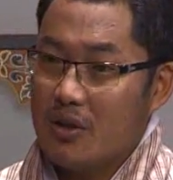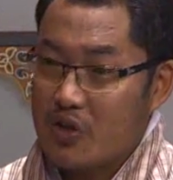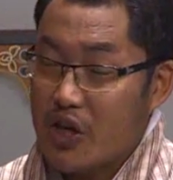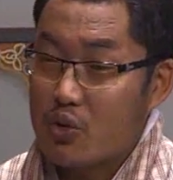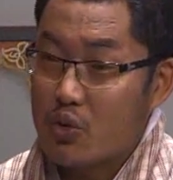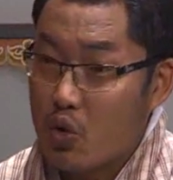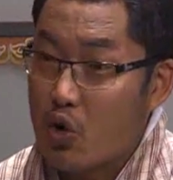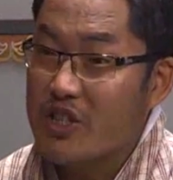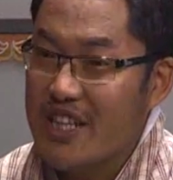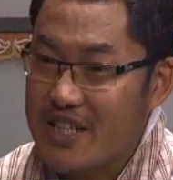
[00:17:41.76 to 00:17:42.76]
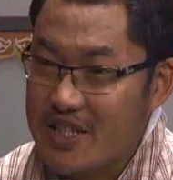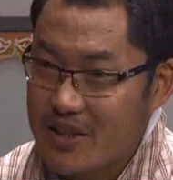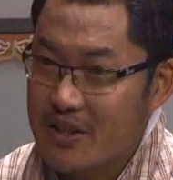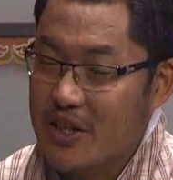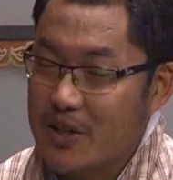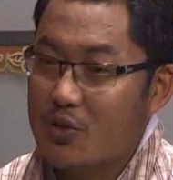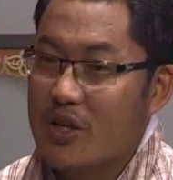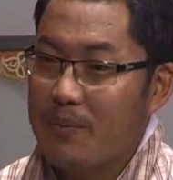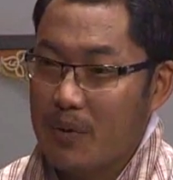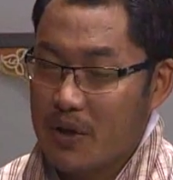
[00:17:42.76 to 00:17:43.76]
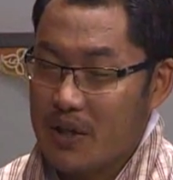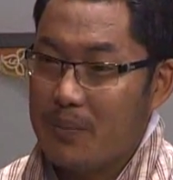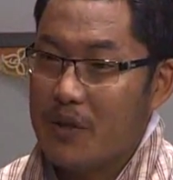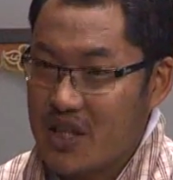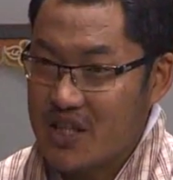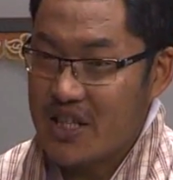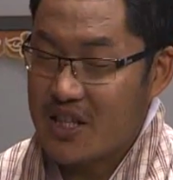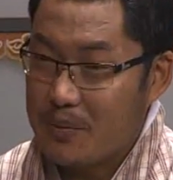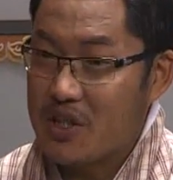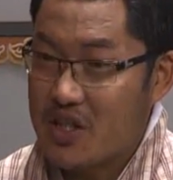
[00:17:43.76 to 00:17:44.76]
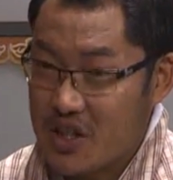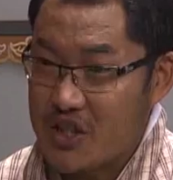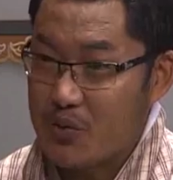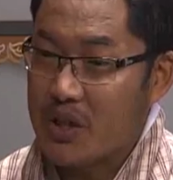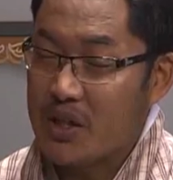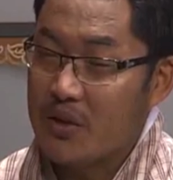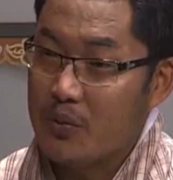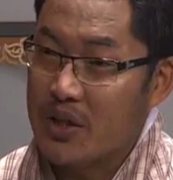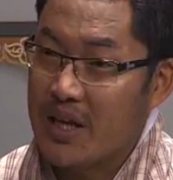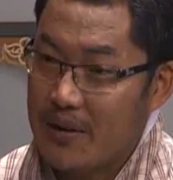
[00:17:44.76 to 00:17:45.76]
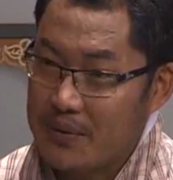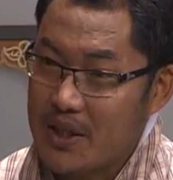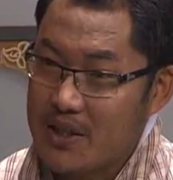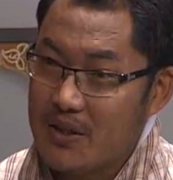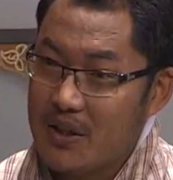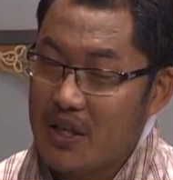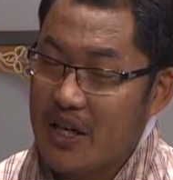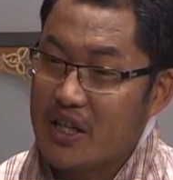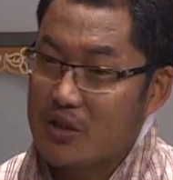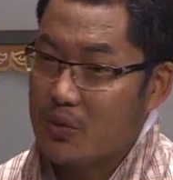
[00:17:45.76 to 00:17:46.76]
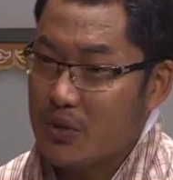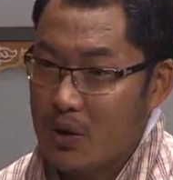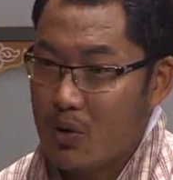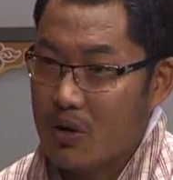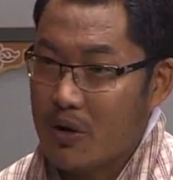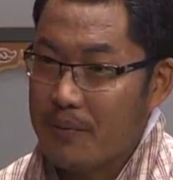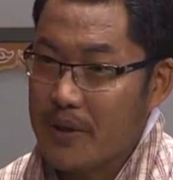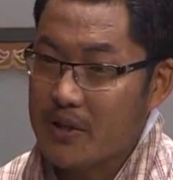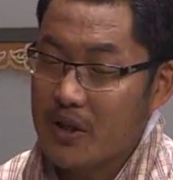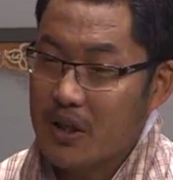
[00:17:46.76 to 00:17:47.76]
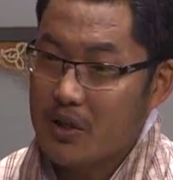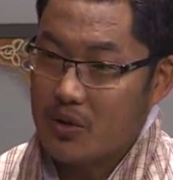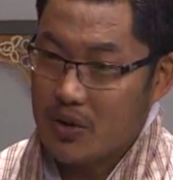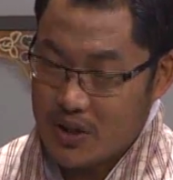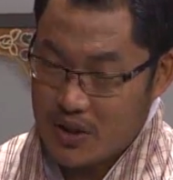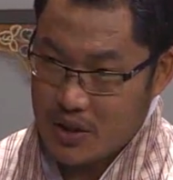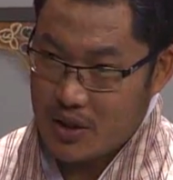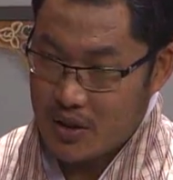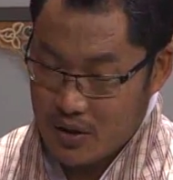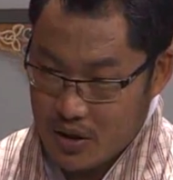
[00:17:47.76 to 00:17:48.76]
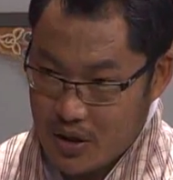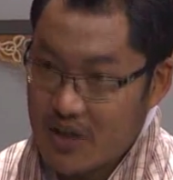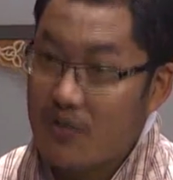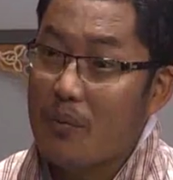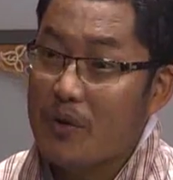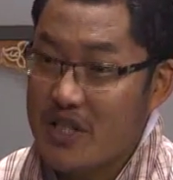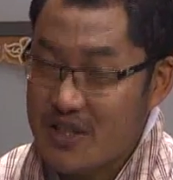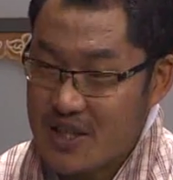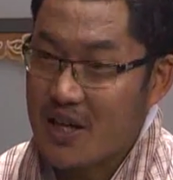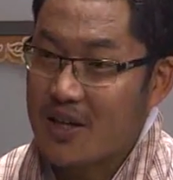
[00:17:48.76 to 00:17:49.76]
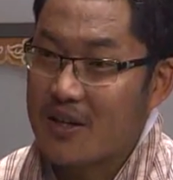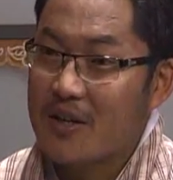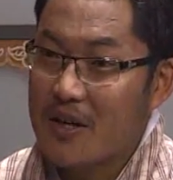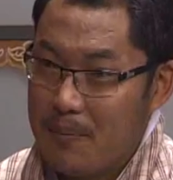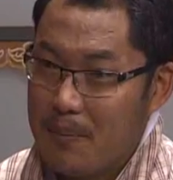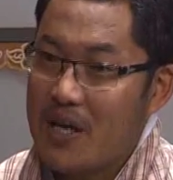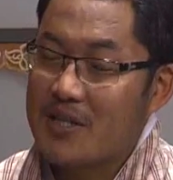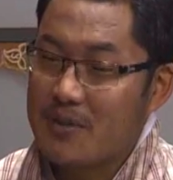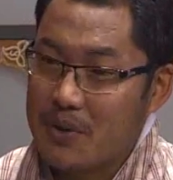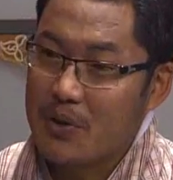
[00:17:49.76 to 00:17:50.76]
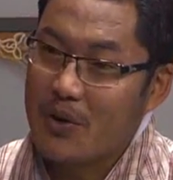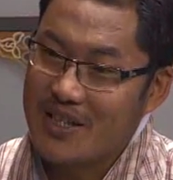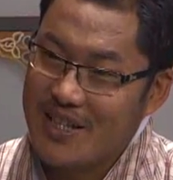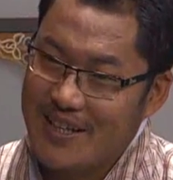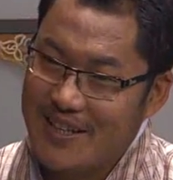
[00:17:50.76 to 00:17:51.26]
trying to coordinate, trying to keep in contact, keep in touch with the cabinet and also with the local government, so that informations are passed frequently.